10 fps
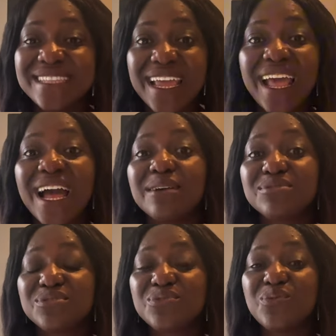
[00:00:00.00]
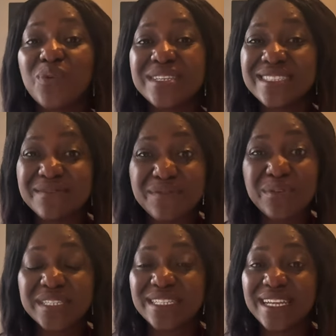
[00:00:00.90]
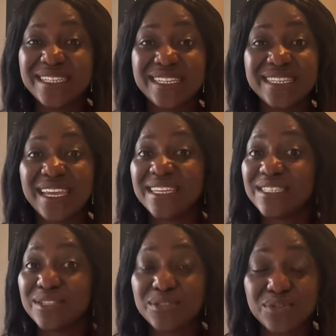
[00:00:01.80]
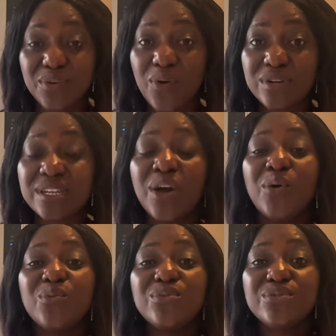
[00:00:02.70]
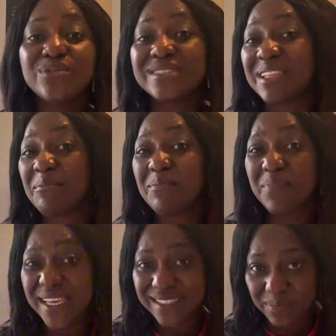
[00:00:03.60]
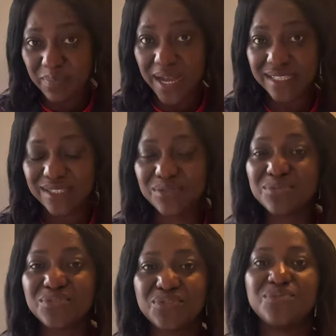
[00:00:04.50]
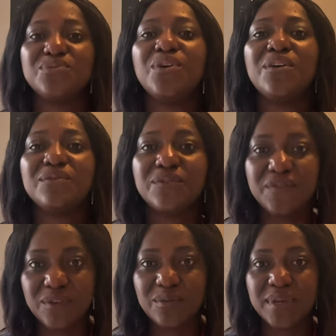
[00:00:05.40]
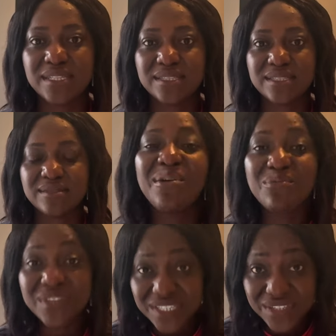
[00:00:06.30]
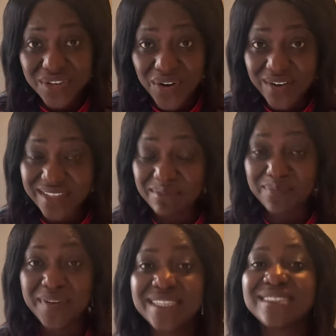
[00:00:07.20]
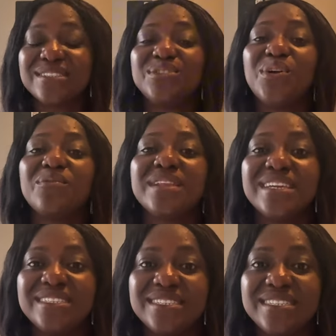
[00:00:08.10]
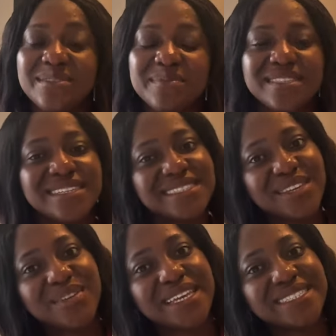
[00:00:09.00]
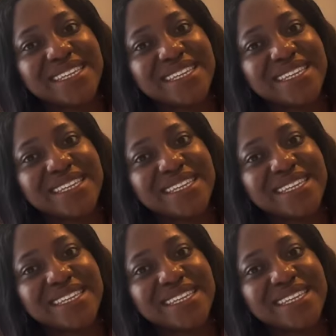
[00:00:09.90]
then comes through one's devotion and dedication to God, who knows the best path to true fulfillment. Wishing you all the best in your relationships. See you next